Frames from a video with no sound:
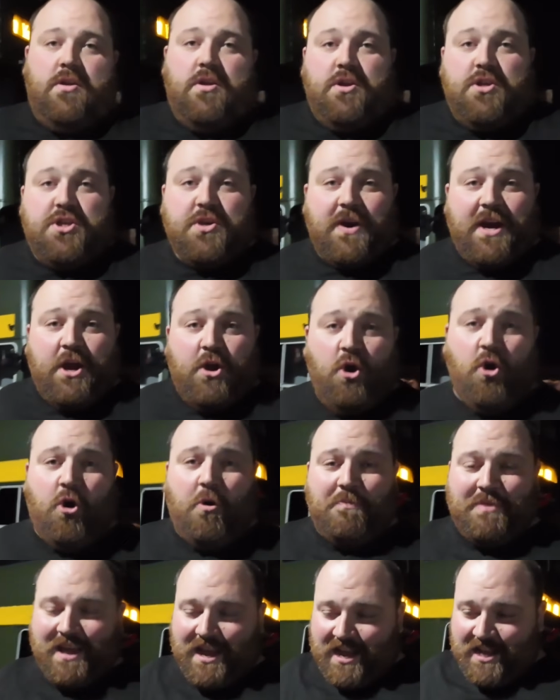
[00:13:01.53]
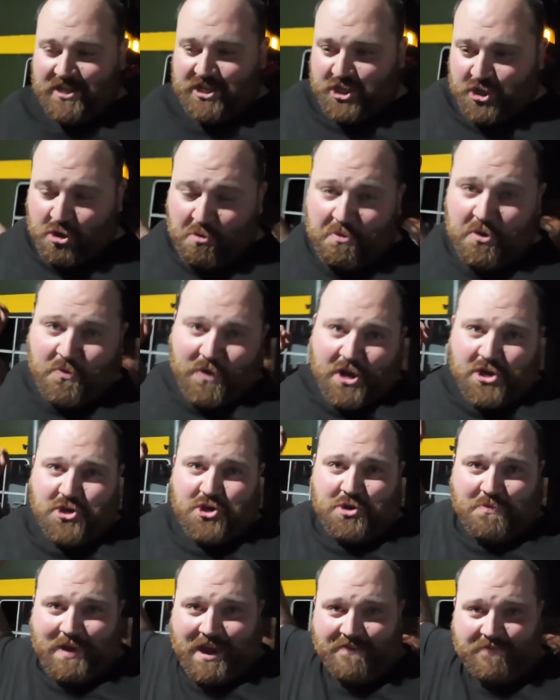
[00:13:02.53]
So I hope that answers a couple of
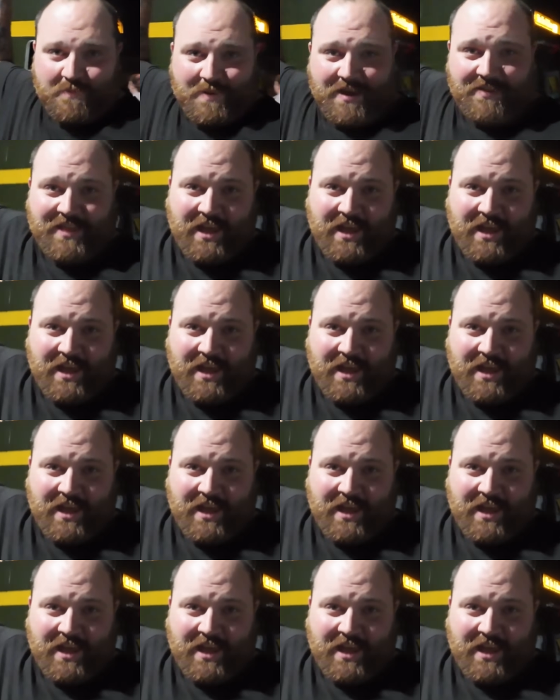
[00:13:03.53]
questions you might have about